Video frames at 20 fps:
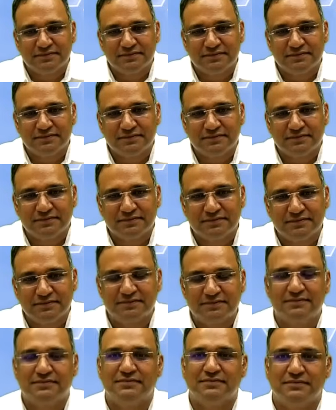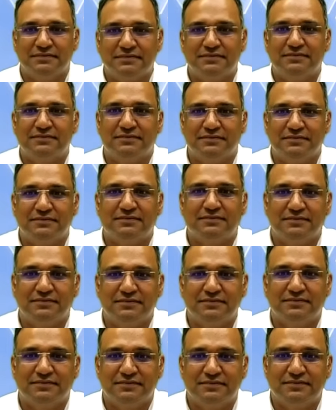
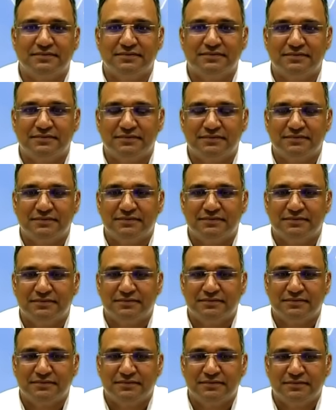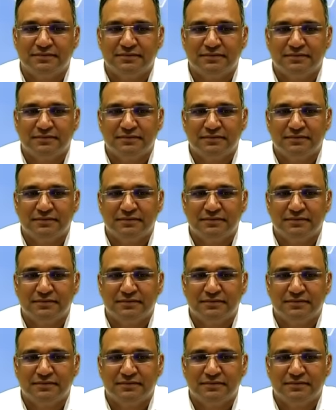No words are spoken by the person on screen.